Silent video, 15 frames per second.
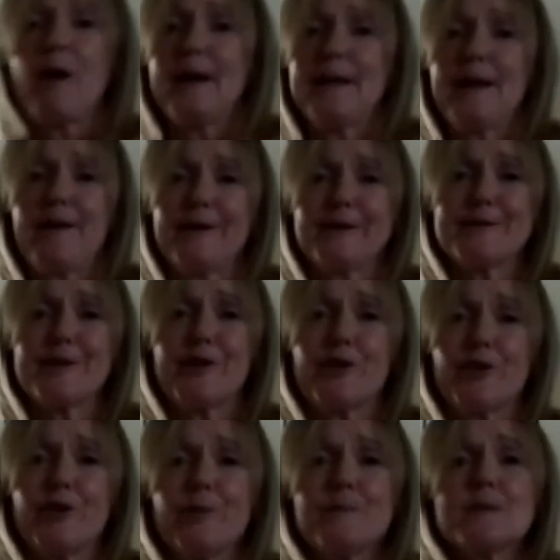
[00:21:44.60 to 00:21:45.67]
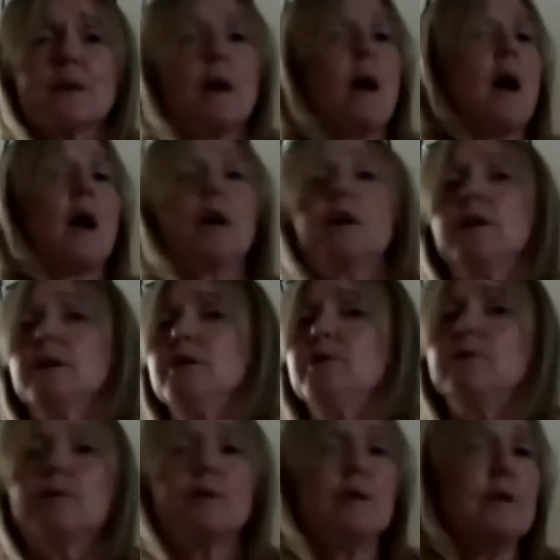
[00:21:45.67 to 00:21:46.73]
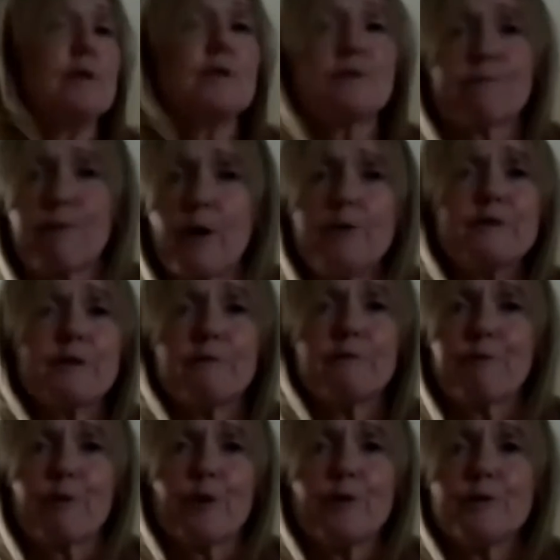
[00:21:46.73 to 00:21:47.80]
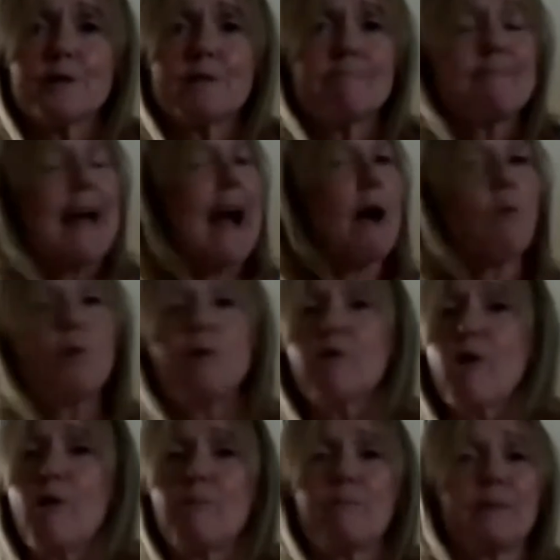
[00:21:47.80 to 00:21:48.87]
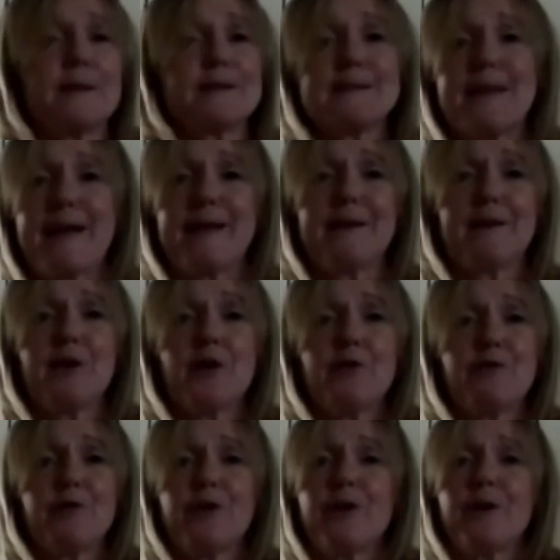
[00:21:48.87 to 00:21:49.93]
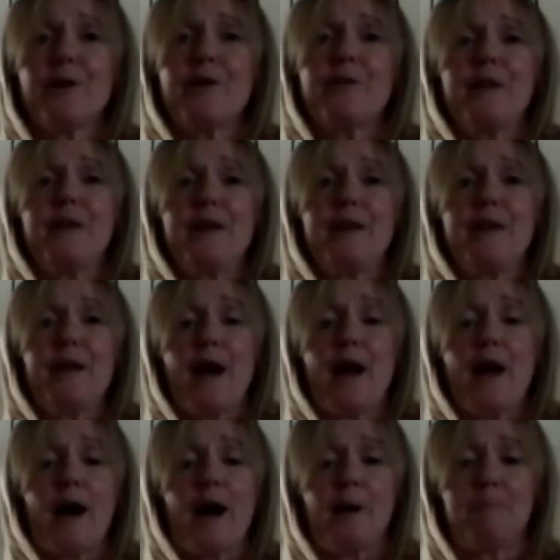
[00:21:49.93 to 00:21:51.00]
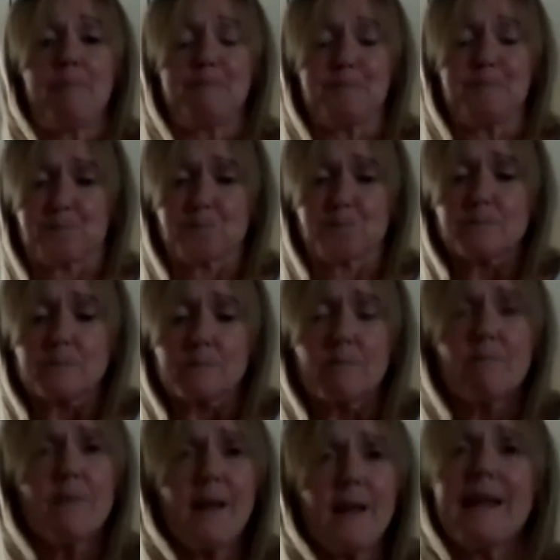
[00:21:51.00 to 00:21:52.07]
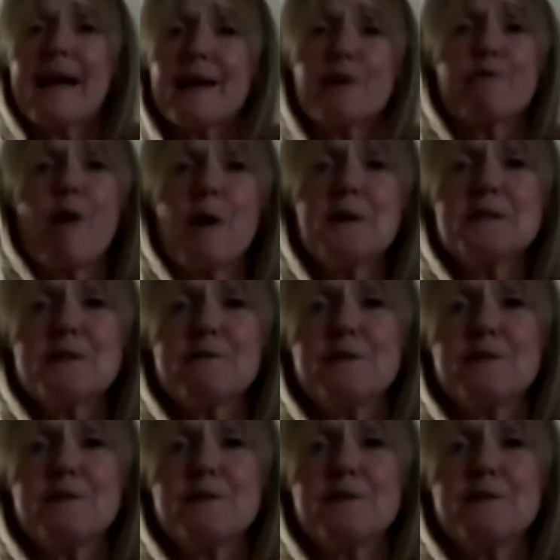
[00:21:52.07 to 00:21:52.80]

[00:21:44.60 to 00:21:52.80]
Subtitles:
any ice cubes, you can use frozen fruit. That will compensate for the lack of ice if you